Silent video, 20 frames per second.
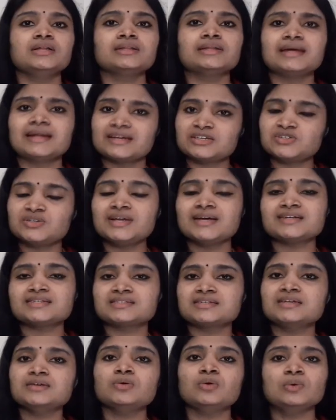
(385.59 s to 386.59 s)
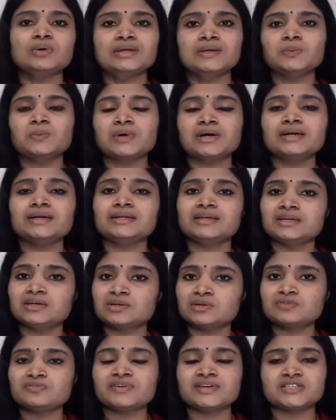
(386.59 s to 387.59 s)
They are actually asking only 1 year
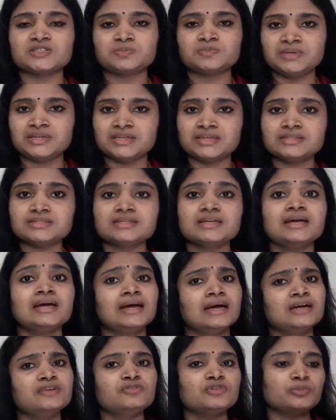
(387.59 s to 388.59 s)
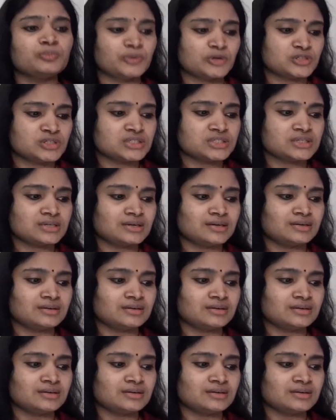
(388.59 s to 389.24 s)
of experience, and for project